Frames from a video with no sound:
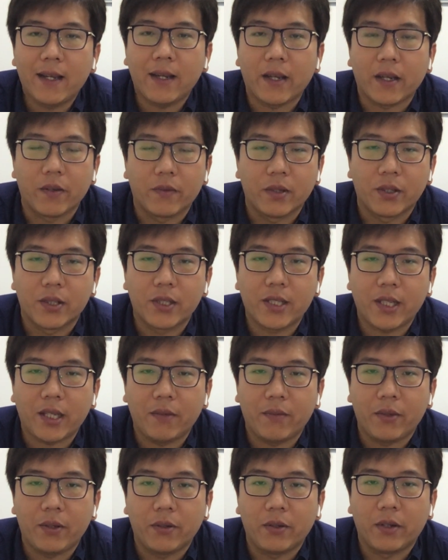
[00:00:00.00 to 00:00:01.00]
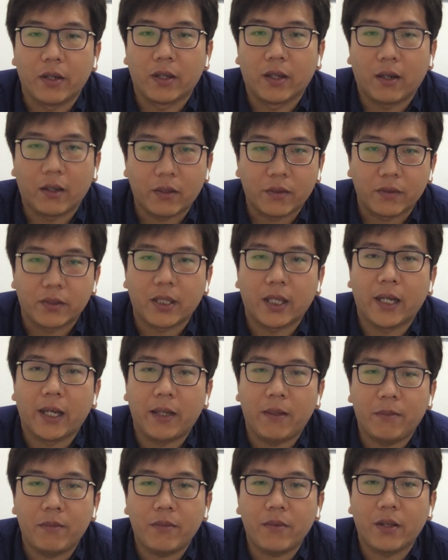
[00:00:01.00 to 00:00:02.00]
it will save you a lot of
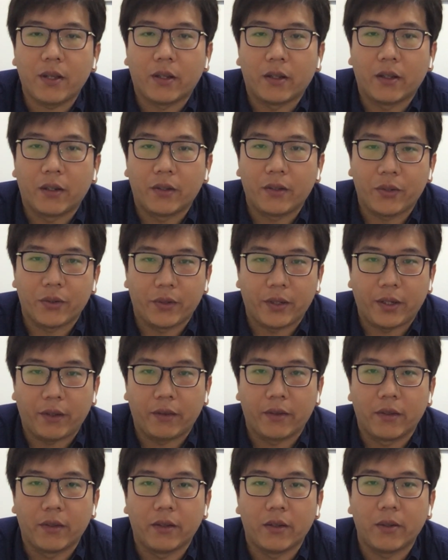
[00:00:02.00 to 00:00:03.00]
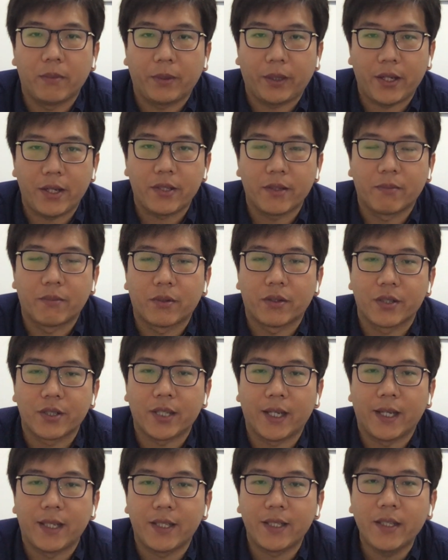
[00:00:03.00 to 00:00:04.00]
time during the application
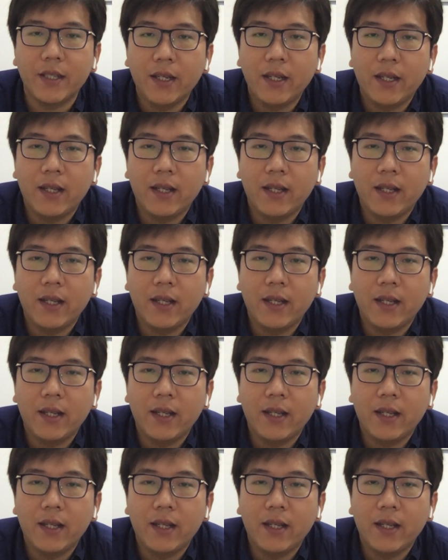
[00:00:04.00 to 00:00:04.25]
process,